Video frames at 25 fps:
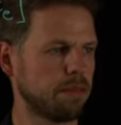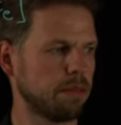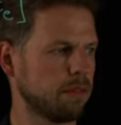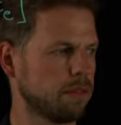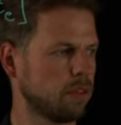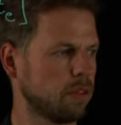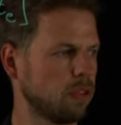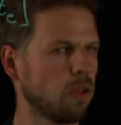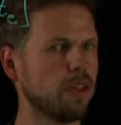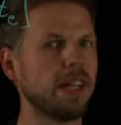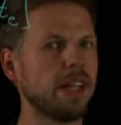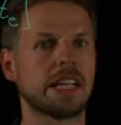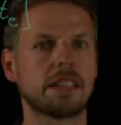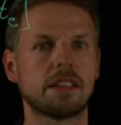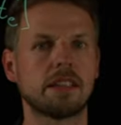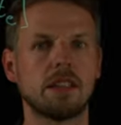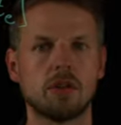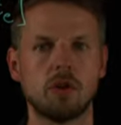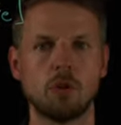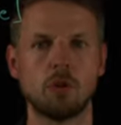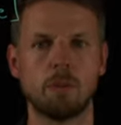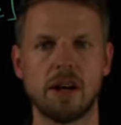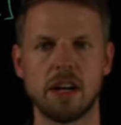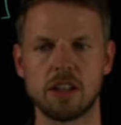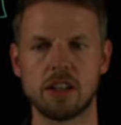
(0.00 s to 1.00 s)
connected to
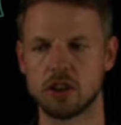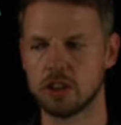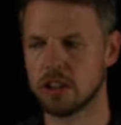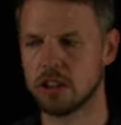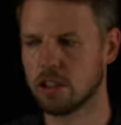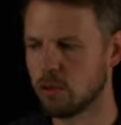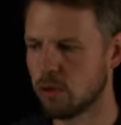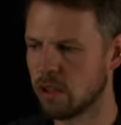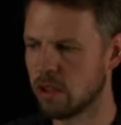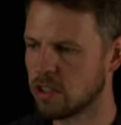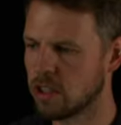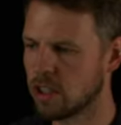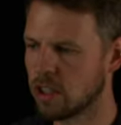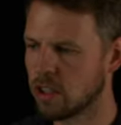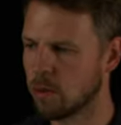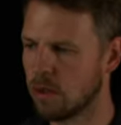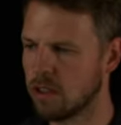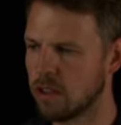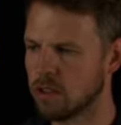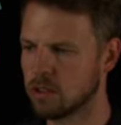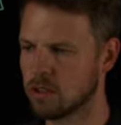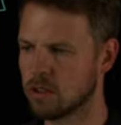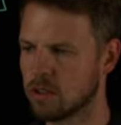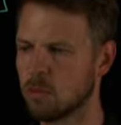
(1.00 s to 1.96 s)
partial differential equations.